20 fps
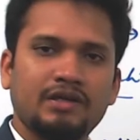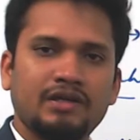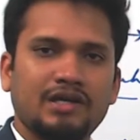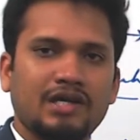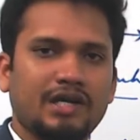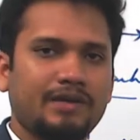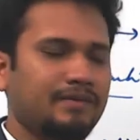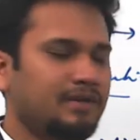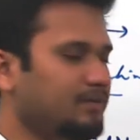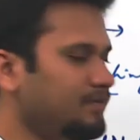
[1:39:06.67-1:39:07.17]

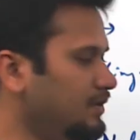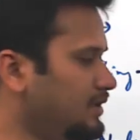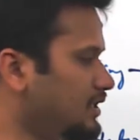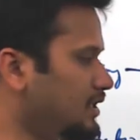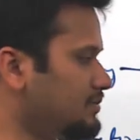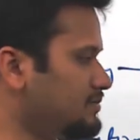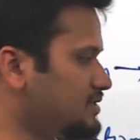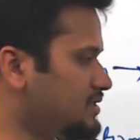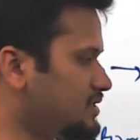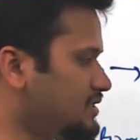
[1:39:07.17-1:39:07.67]
and it
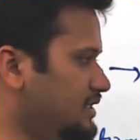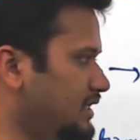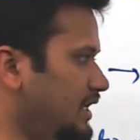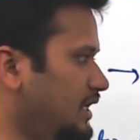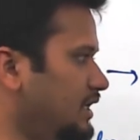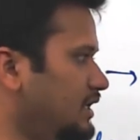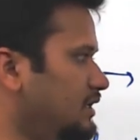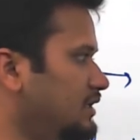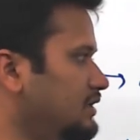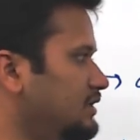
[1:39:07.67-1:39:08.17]
becomes
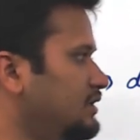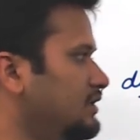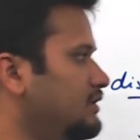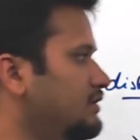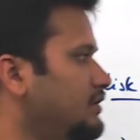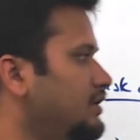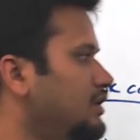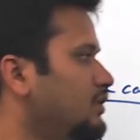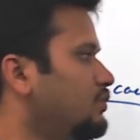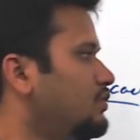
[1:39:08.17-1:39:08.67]
stale,
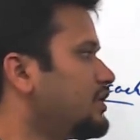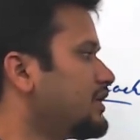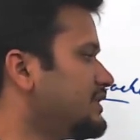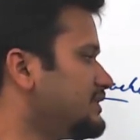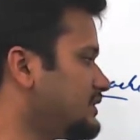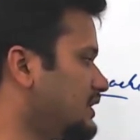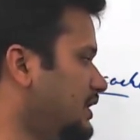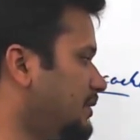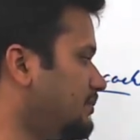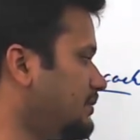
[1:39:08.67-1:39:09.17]
network is
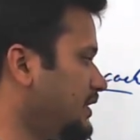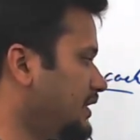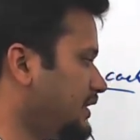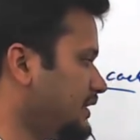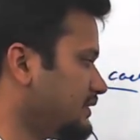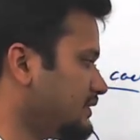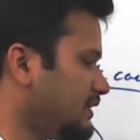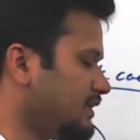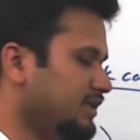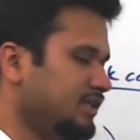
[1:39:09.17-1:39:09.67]
updating
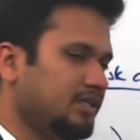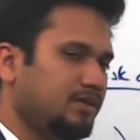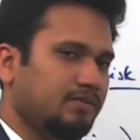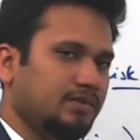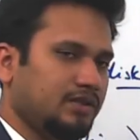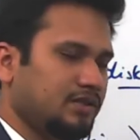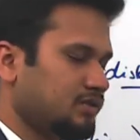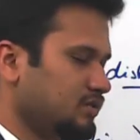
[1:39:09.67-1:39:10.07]
the DB.